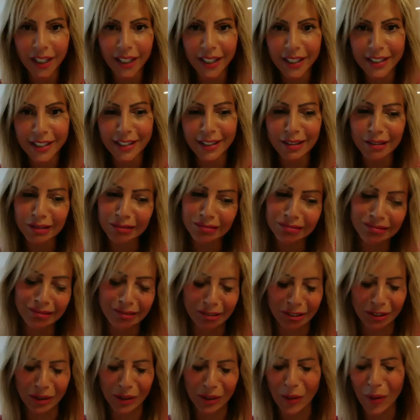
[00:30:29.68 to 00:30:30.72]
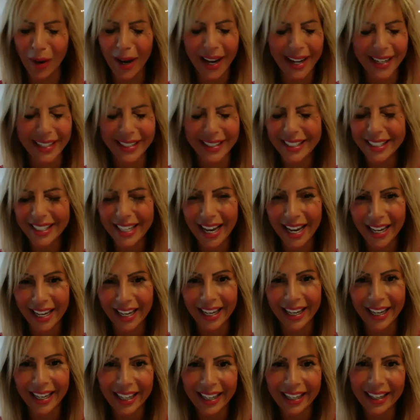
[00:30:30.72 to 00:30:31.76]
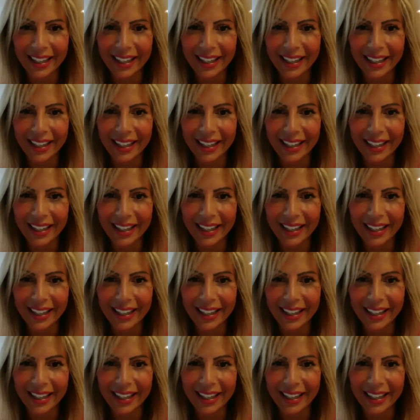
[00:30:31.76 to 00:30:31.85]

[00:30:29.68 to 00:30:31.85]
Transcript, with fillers: needed. All the way yeah. to say it.